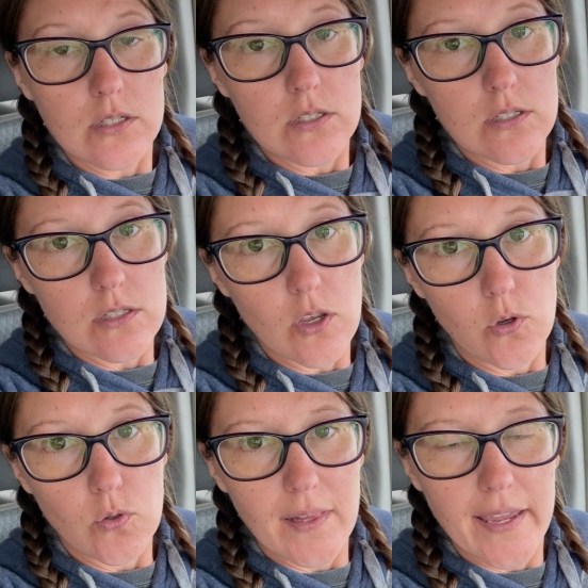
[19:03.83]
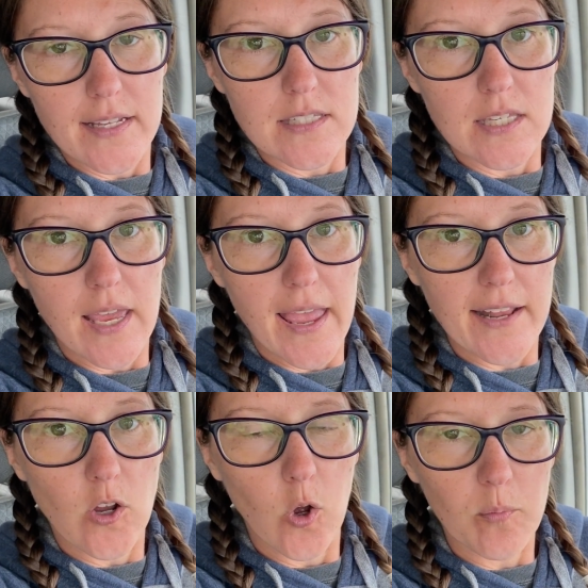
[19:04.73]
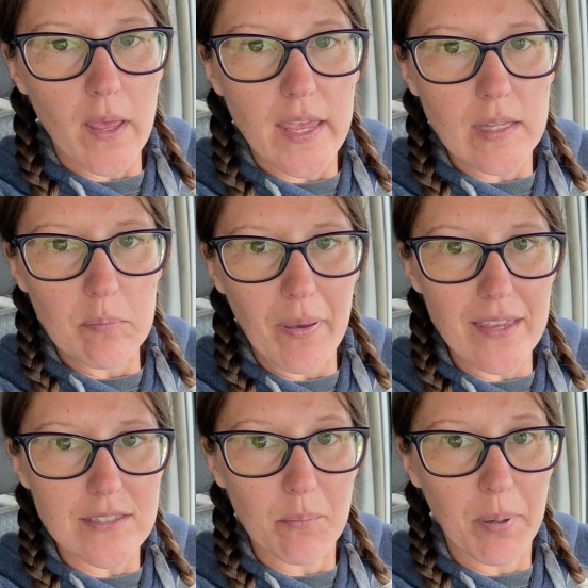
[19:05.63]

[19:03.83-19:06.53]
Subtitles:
So let's head home and pet some